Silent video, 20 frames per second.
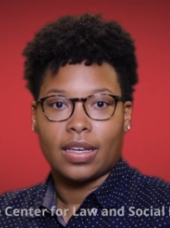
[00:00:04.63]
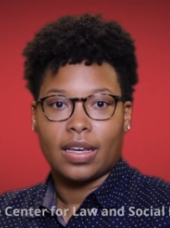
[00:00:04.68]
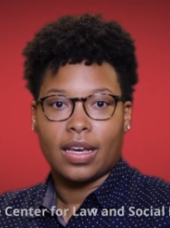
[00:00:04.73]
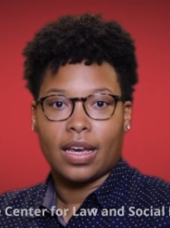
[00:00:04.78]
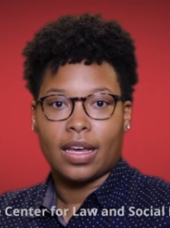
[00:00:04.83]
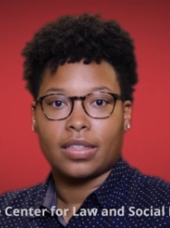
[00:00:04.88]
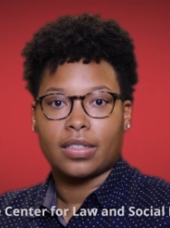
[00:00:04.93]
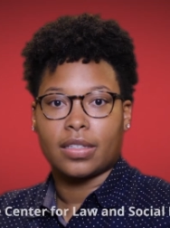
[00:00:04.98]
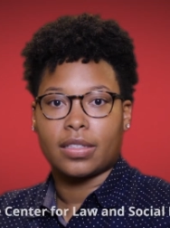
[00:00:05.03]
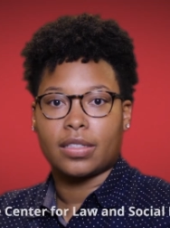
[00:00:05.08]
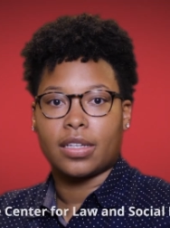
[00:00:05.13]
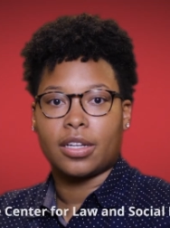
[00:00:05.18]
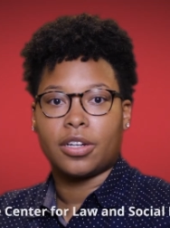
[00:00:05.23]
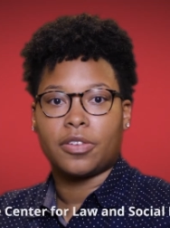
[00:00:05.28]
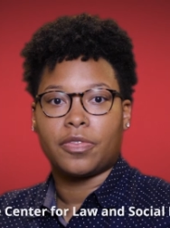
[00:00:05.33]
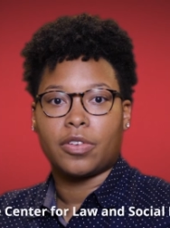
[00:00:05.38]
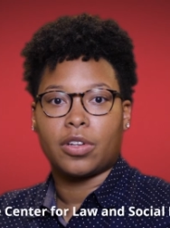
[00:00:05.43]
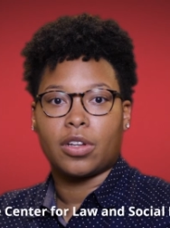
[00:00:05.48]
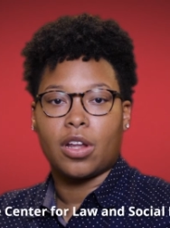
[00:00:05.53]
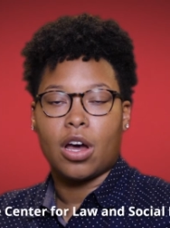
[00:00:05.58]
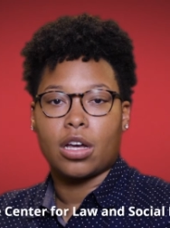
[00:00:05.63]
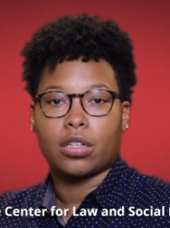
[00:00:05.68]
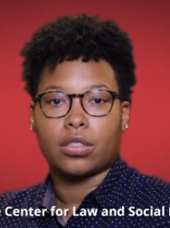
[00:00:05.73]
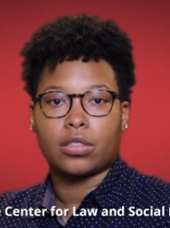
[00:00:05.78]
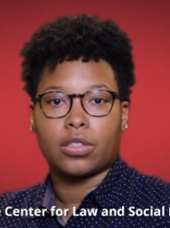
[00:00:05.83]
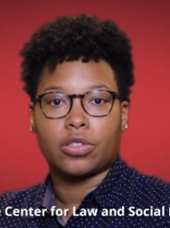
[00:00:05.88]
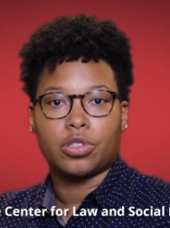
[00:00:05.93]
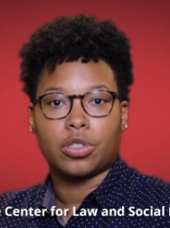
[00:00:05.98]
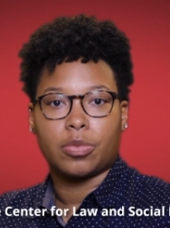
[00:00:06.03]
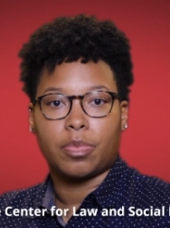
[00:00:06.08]
At the Center for Law and
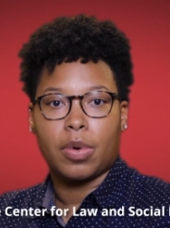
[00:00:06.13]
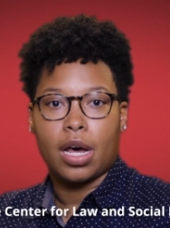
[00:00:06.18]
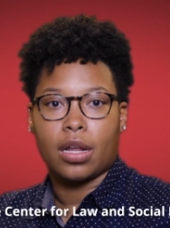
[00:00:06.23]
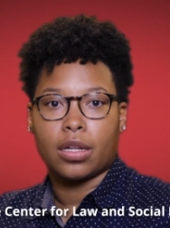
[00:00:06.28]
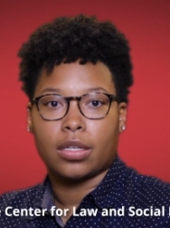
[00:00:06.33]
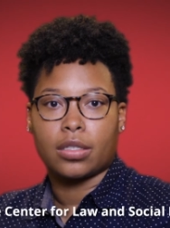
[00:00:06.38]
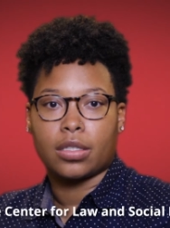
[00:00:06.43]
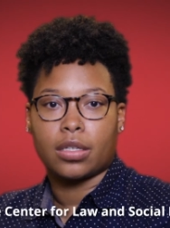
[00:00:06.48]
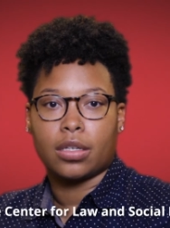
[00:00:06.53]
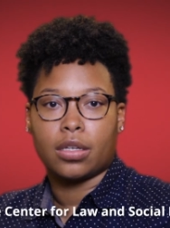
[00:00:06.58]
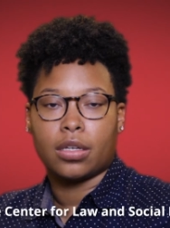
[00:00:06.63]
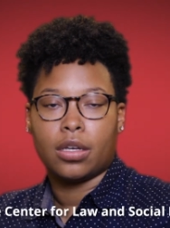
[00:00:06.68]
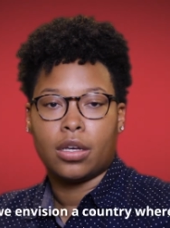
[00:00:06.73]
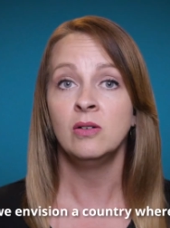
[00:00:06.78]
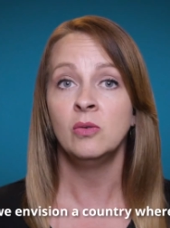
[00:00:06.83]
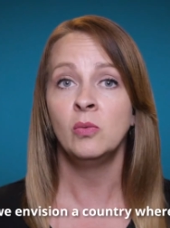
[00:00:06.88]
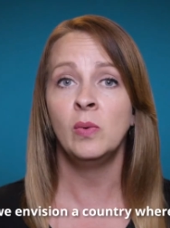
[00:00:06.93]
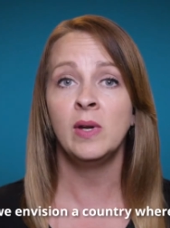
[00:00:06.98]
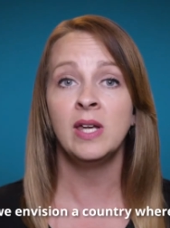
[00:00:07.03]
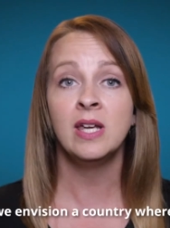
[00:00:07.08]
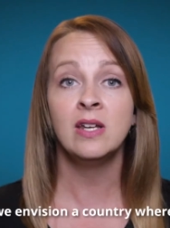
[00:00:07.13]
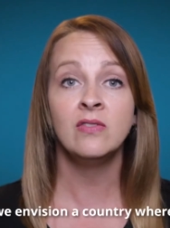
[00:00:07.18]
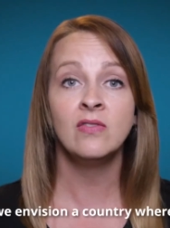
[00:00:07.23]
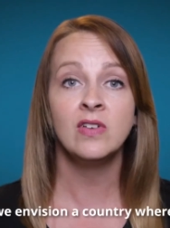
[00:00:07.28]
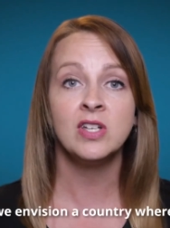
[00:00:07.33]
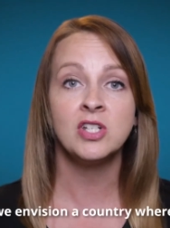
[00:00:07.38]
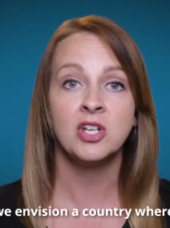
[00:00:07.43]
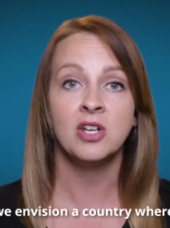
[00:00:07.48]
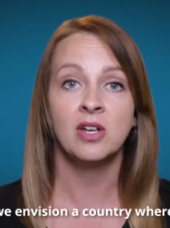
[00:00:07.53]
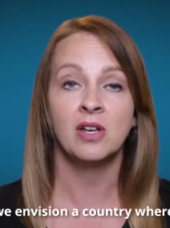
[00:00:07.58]
Social Policy, we
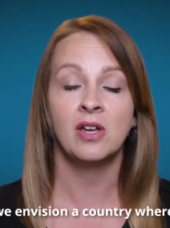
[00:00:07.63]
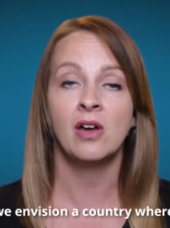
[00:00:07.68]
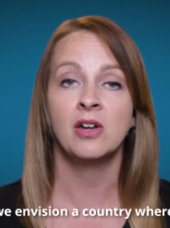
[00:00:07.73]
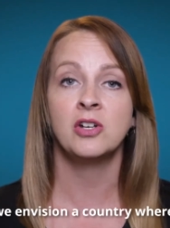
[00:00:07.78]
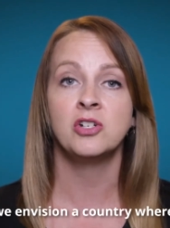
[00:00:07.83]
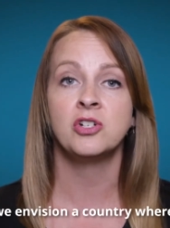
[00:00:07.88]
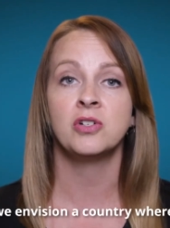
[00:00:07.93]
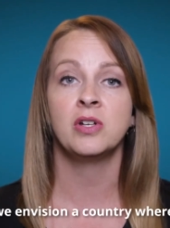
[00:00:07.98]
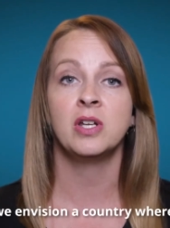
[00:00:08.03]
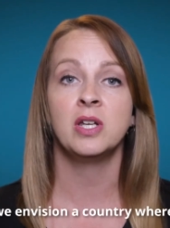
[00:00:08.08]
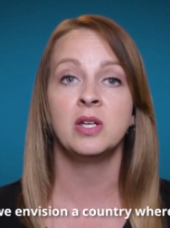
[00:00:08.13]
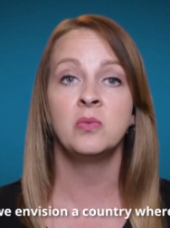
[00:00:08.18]
envision a country